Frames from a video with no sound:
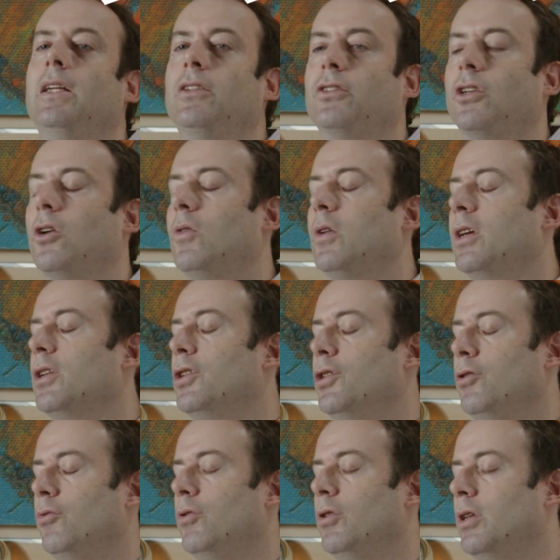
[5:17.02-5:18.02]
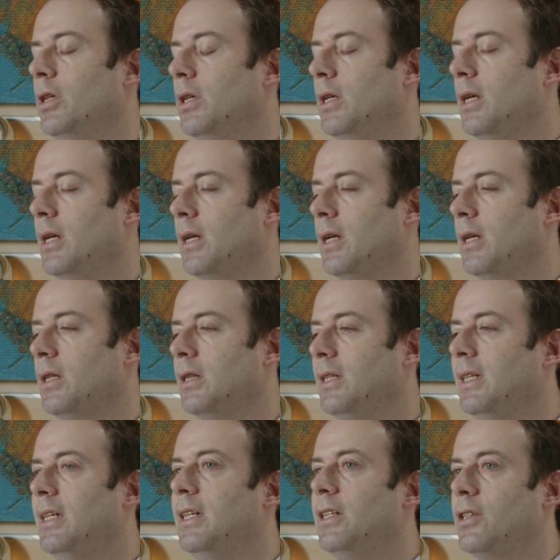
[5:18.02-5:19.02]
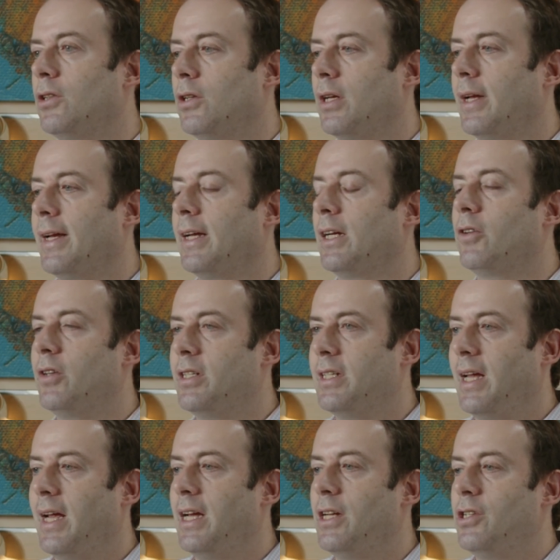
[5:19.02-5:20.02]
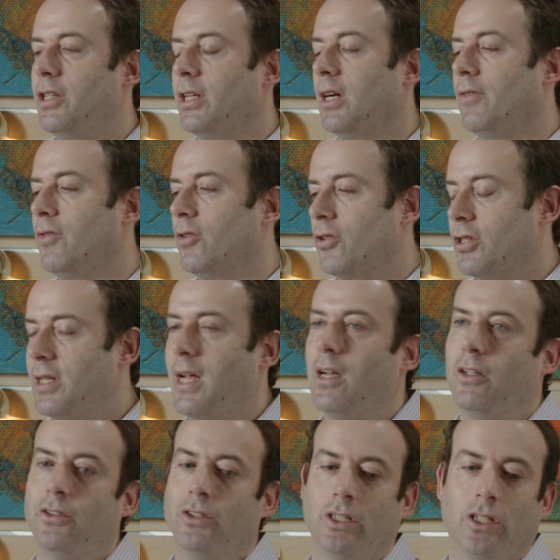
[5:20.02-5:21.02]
going to lead to increased aging of your cells,